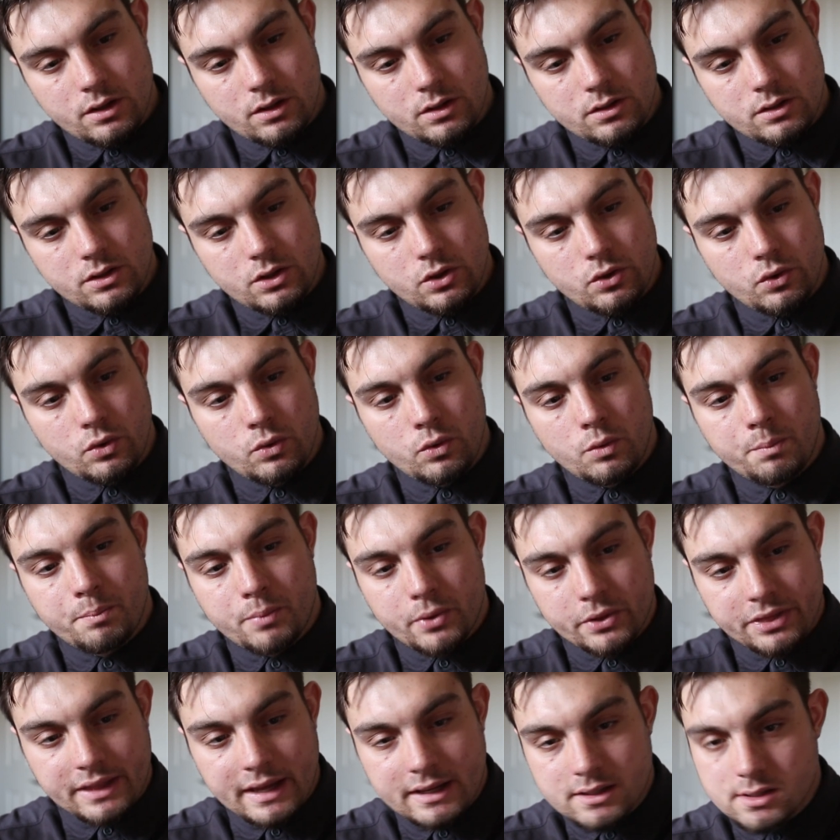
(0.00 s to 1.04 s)
you
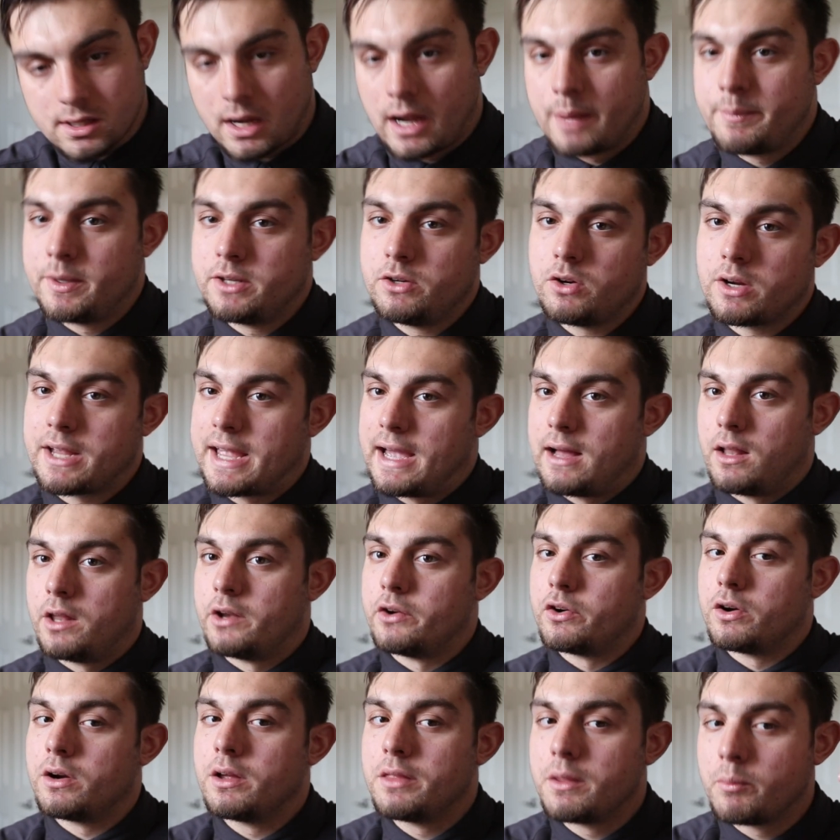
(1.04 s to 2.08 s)
put that time in your
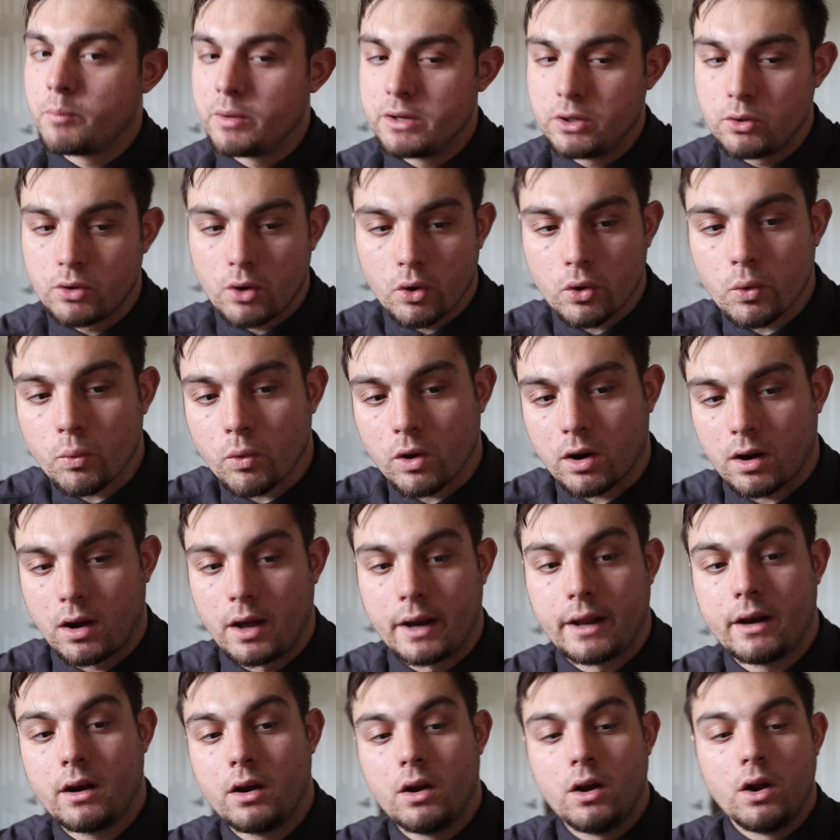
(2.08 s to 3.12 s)
calendar, and then when you go to work on
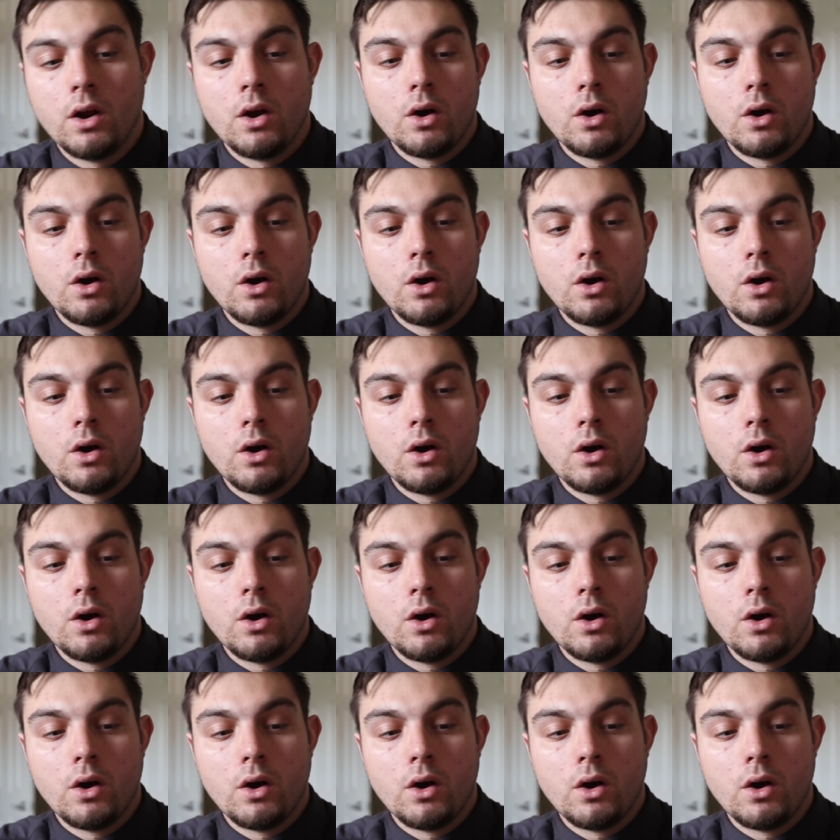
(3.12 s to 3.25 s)
it,